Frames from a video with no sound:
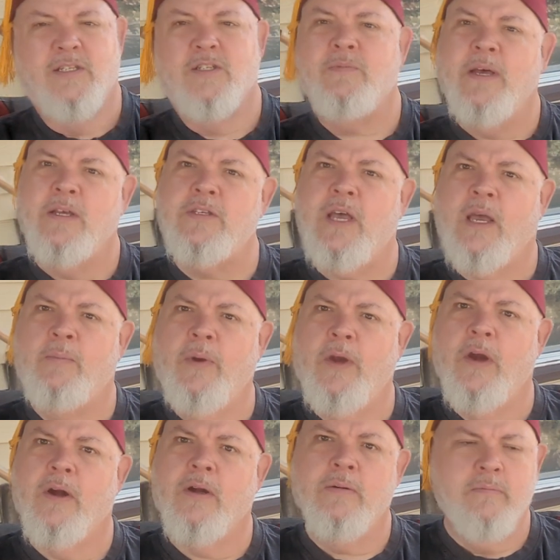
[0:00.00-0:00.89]
Smells like
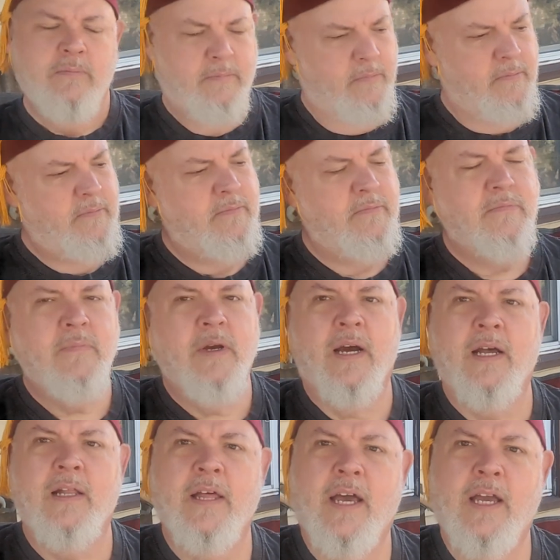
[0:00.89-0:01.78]
beer.
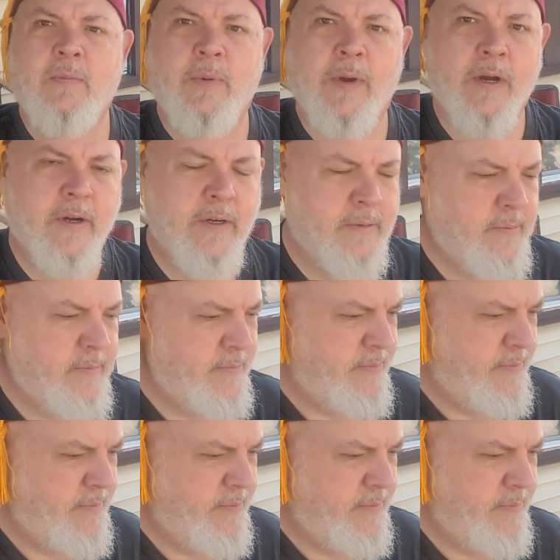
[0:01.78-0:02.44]
I like beer.